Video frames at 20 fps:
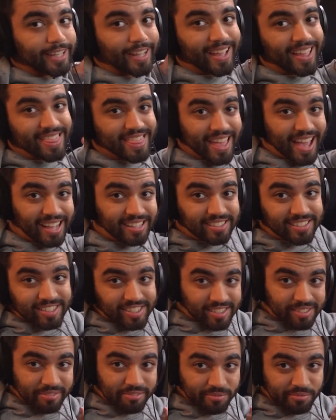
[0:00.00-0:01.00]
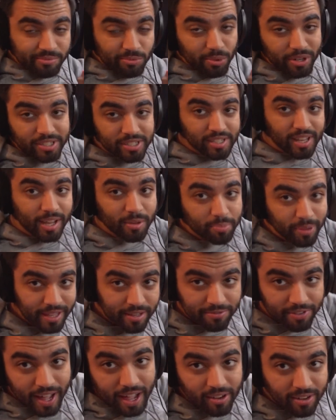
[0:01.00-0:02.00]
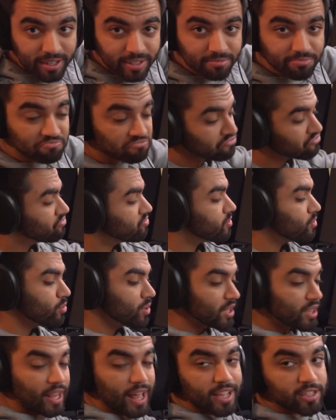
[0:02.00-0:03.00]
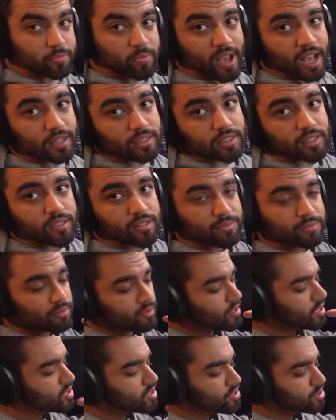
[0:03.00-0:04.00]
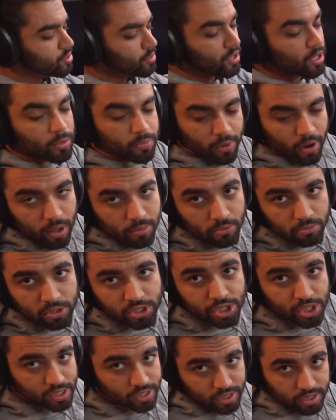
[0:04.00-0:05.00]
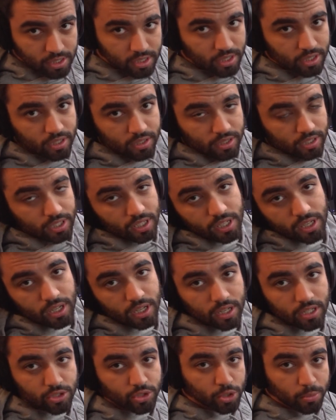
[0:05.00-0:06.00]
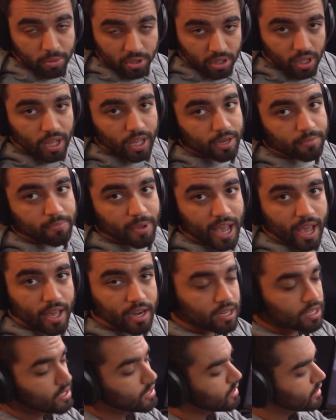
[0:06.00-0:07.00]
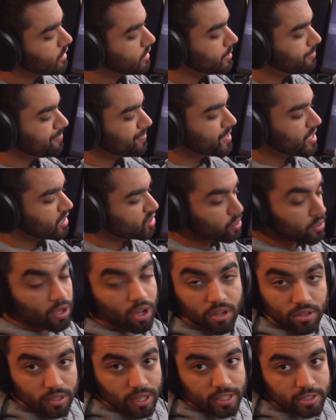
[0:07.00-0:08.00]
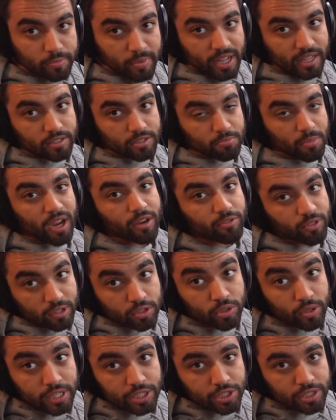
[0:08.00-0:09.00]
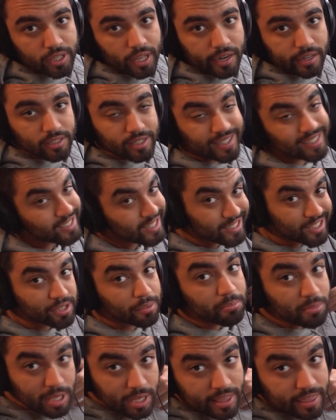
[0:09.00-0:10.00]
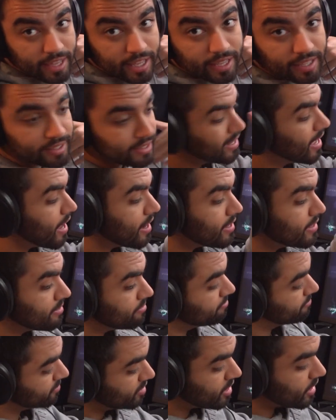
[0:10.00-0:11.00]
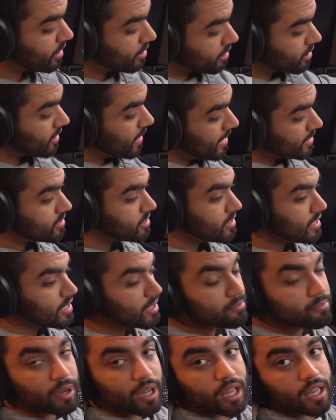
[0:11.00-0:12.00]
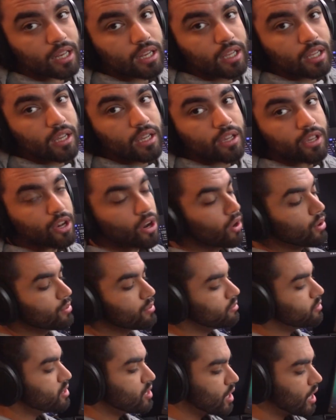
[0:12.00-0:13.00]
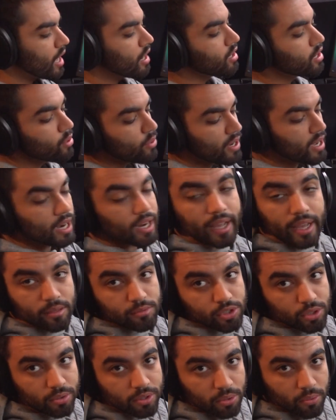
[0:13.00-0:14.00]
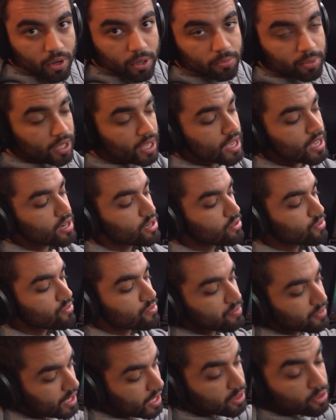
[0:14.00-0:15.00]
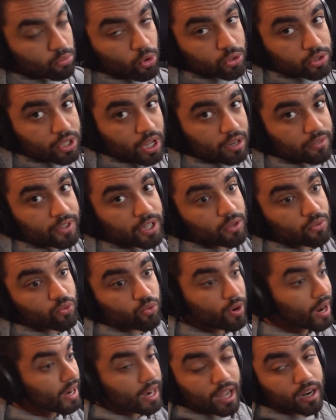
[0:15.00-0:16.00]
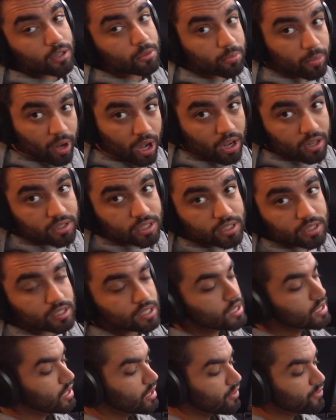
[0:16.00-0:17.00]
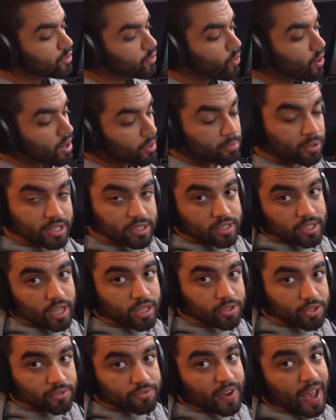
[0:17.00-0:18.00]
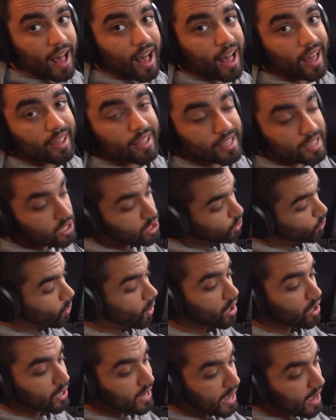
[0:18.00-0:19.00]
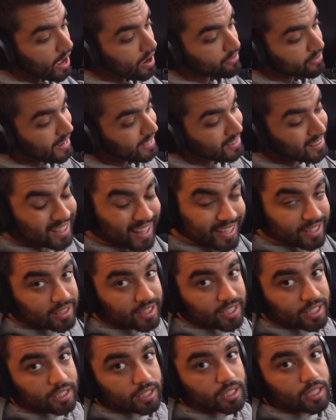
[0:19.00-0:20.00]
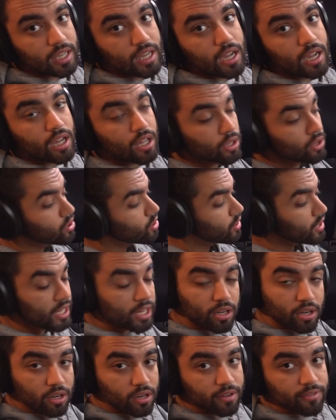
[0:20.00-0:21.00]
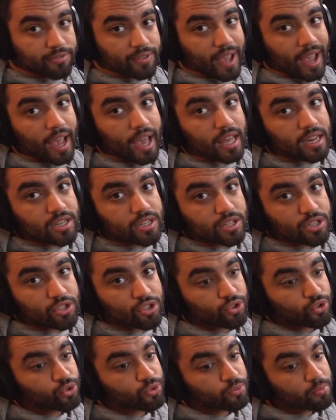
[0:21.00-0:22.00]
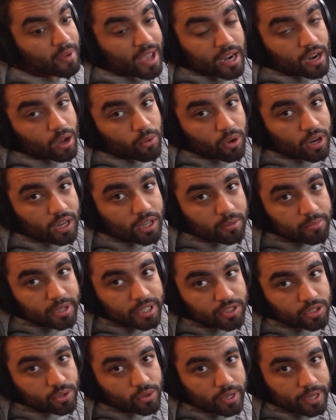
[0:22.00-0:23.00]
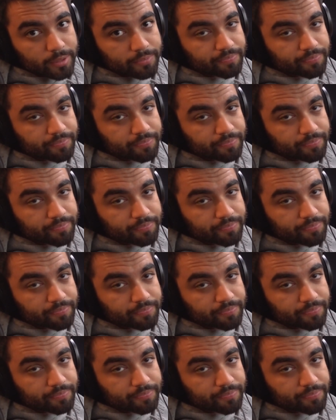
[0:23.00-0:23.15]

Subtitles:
And that's what it's like playing Valorant with glass pads. This isn't really a problem with just the Super Glide pad. It's with all glass pads, my frustration that is. It's a me thing, not the glass thing, but you know, you got to know what kind of games you really want to play to get the most out of it right out of the box. If you want to play CS or Val, you are going to have a lengthy learning curve, and you may not want to commit to it.